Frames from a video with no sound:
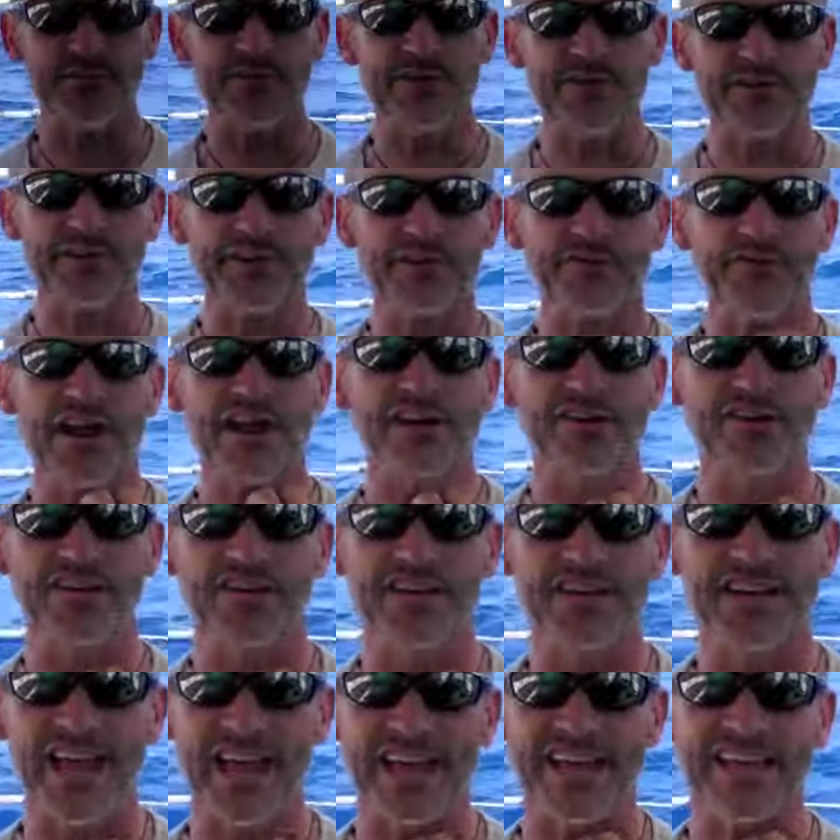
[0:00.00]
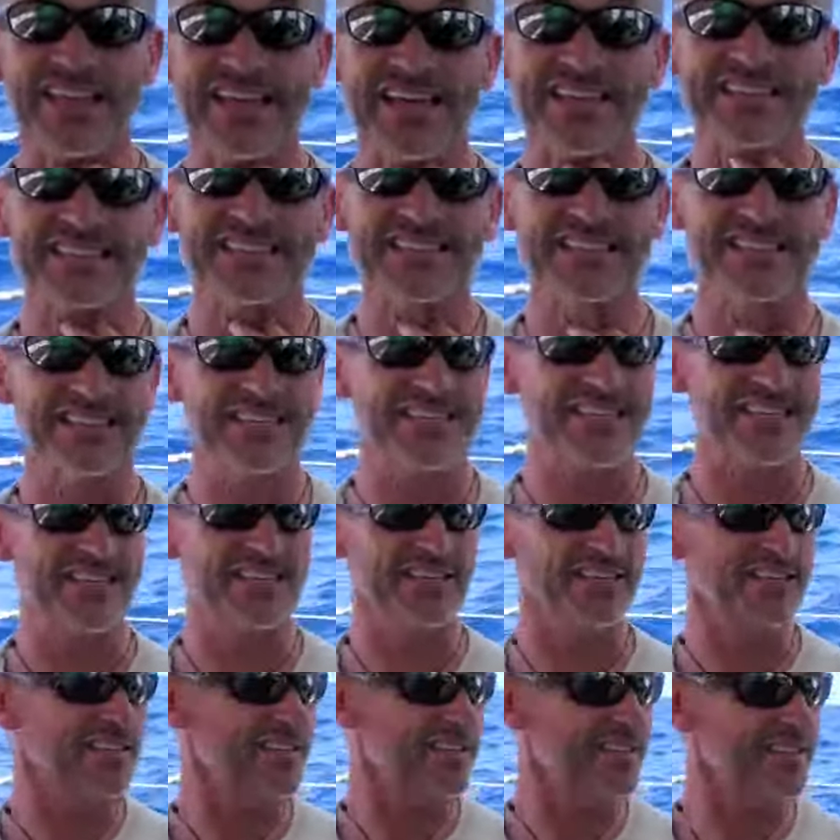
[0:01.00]
moving around on the deck. That's the
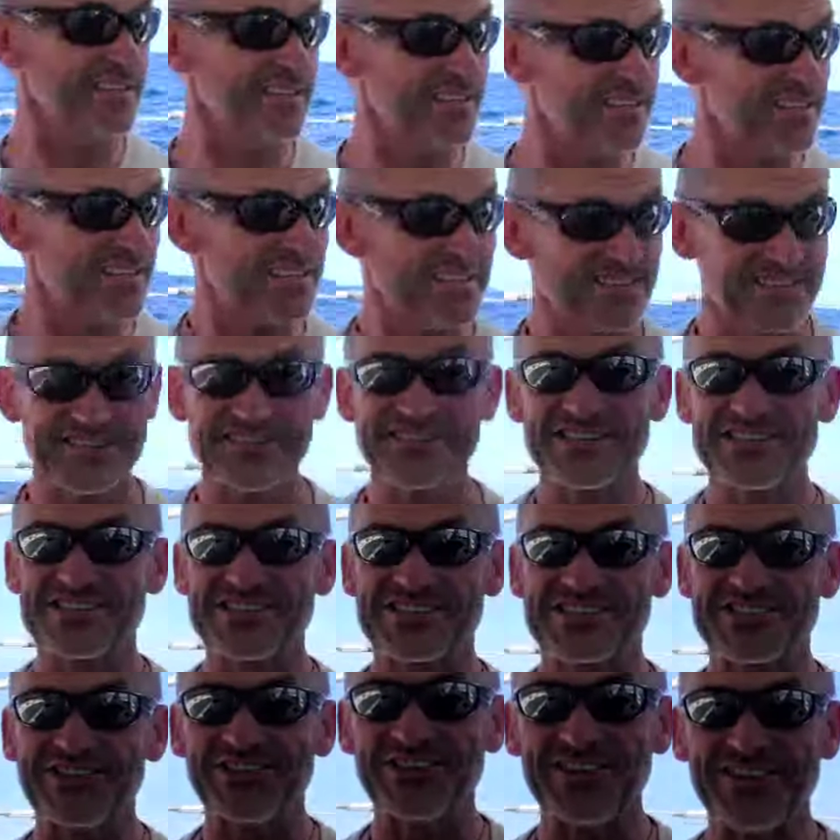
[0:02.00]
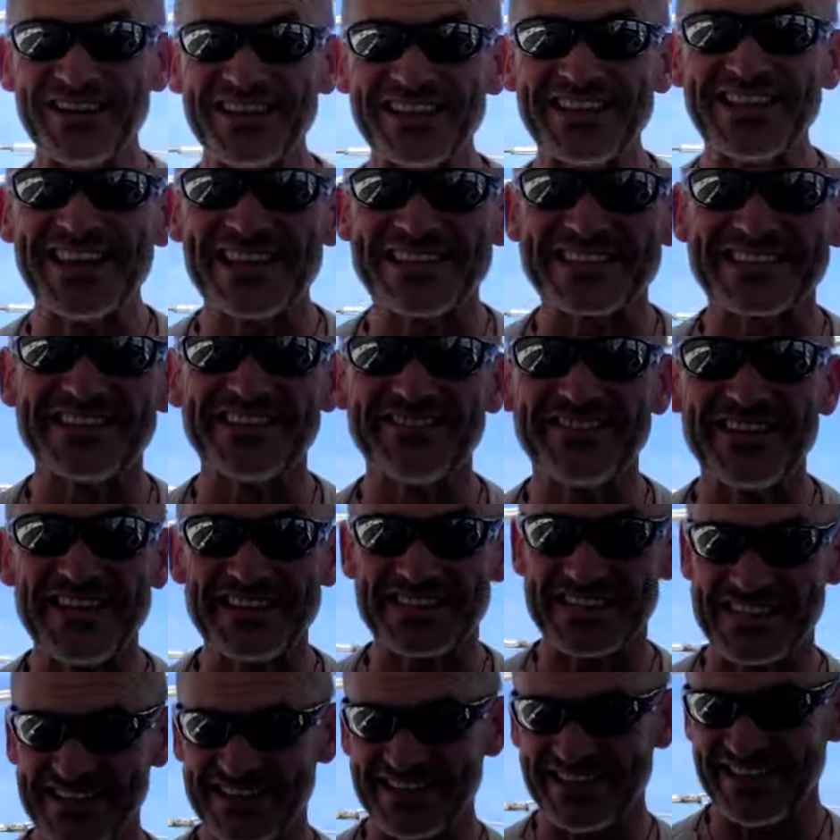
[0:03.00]
story, the lesson of
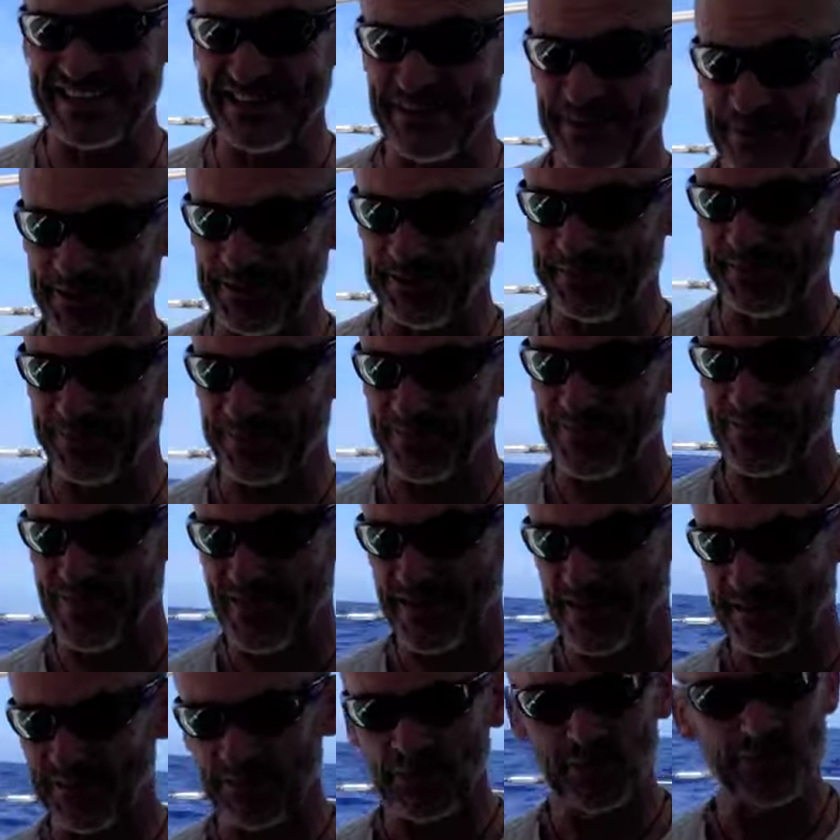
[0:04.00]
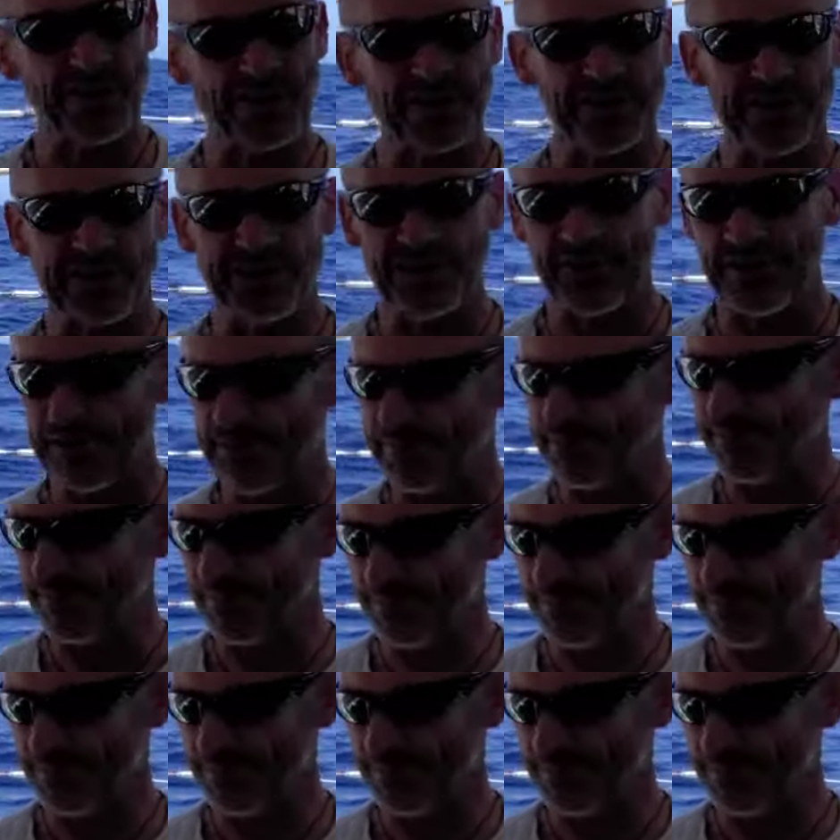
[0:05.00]
yesterday anyway. Already knew it.